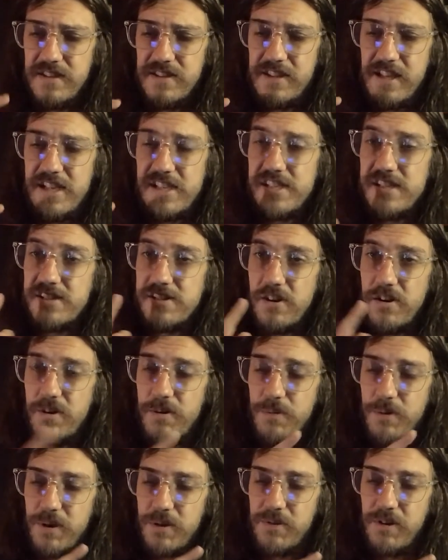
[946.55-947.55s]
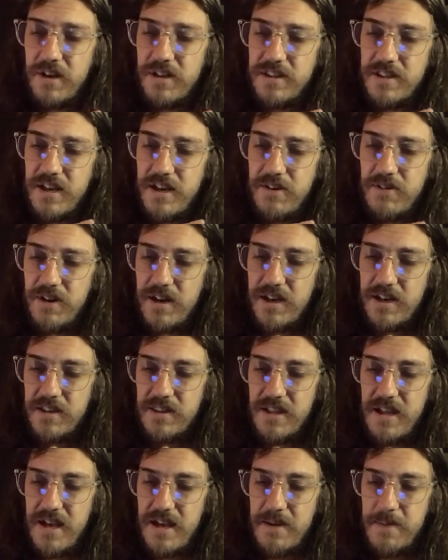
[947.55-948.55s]
That's his artwork right there, right in
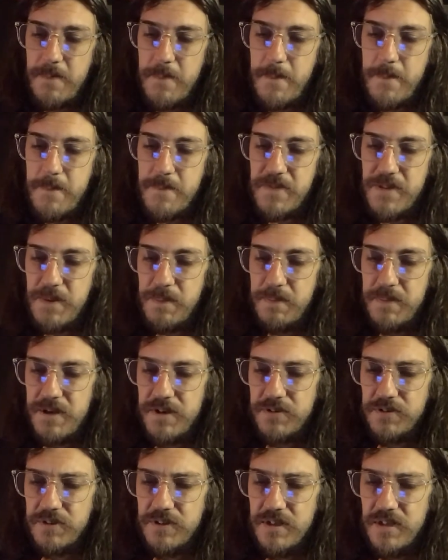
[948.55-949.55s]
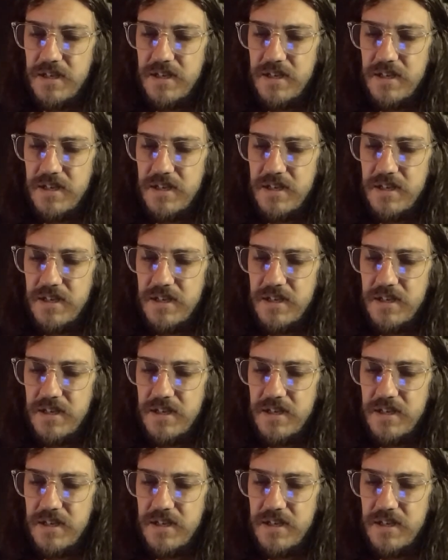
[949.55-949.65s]
the middle.